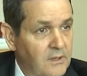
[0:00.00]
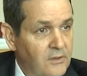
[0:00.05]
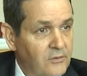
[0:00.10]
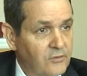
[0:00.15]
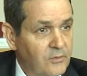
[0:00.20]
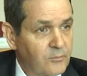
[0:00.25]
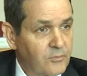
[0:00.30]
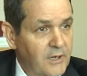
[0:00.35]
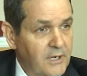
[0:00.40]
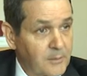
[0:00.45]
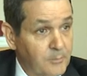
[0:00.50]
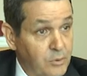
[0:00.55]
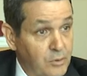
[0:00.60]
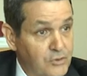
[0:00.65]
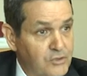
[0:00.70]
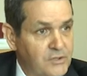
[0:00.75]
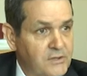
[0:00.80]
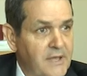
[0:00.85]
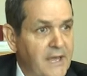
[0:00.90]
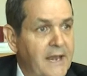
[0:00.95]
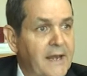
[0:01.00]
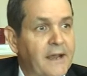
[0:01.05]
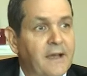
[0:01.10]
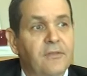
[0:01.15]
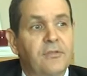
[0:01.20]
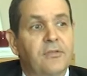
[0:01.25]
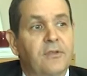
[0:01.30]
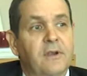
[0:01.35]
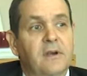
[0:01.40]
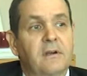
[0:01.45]
So I'm trying to push that
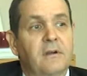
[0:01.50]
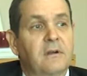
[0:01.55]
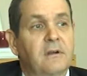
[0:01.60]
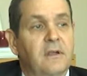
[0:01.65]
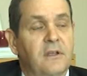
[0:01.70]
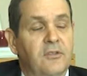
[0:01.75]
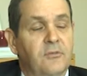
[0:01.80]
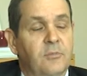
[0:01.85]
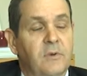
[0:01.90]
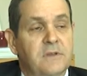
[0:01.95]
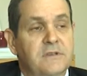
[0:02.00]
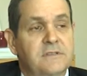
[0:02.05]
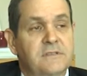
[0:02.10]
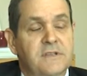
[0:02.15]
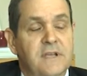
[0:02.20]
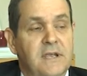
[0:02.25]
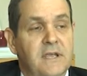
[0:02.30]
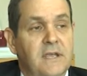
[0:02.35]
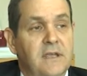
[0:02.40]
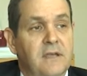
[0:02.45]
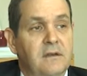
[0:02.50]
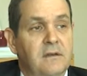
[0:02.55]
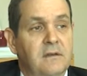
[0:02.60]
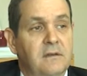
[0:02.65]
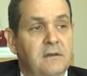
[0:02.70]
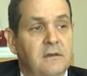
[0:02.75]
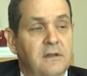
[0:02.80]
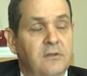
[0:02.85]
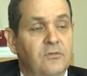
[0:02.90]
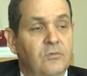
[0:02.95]
out there as much as I can
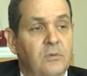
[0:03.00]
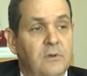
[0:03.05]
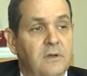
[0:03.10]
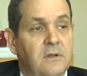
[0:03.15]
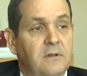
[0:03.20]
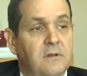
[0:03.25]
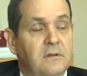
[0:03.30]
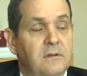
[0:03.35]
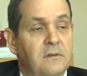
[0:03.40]
as well.